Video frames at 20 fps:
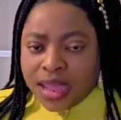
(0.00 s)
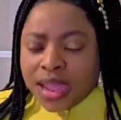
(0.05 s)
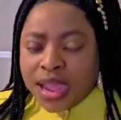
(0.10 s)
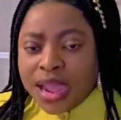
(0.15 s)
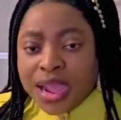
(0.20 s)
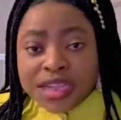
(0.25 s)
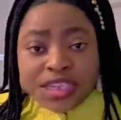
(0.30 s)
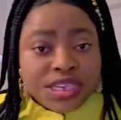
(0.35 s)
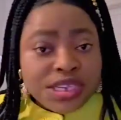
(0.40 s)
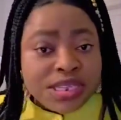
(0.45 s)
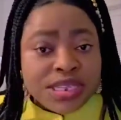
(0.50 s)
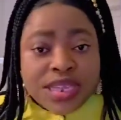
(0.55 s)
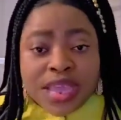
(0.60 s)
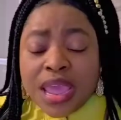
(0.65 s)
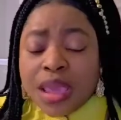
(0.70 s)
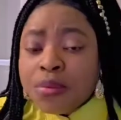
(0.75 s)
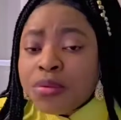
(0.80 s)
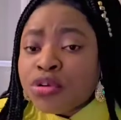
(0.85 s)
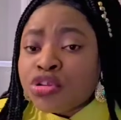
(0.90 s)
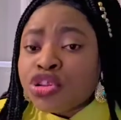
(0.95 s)
And she's
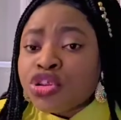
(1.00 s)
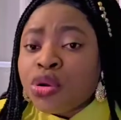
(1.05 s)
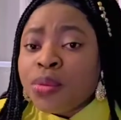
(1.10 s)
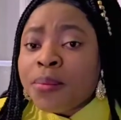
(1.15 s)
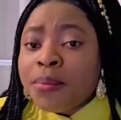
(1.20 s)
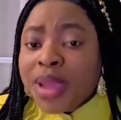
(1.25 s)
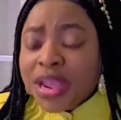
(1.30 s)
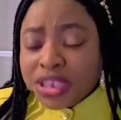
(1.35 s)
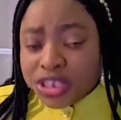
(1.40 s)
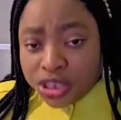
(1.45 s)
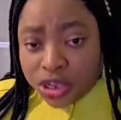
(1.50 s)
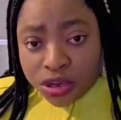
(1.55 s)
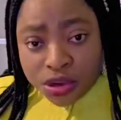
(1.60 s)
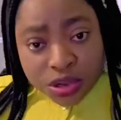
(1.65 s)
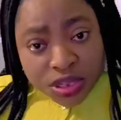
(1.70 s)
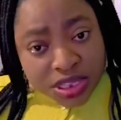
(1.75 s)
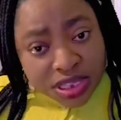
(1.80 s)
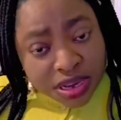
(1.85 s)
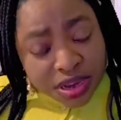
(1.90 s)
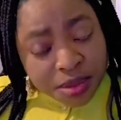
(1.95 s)
able to mention those
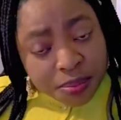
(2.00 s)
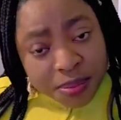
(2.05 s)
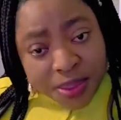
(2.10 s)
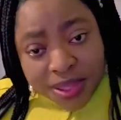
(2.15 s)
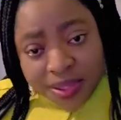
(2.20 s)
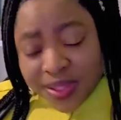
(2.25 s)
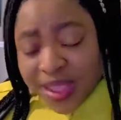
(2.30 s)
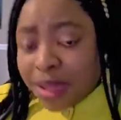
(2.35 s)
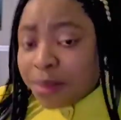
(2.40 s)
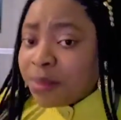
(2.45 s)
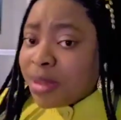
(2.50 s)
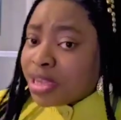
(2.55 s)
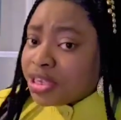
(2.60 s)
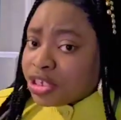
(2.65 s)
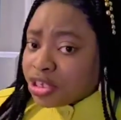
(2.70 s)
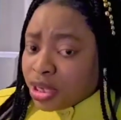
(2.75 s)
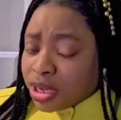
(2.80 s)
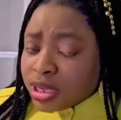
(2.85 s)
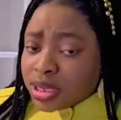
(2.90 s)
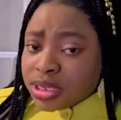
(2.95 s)
3 P's I
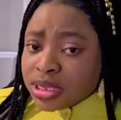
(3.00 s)
mentioned,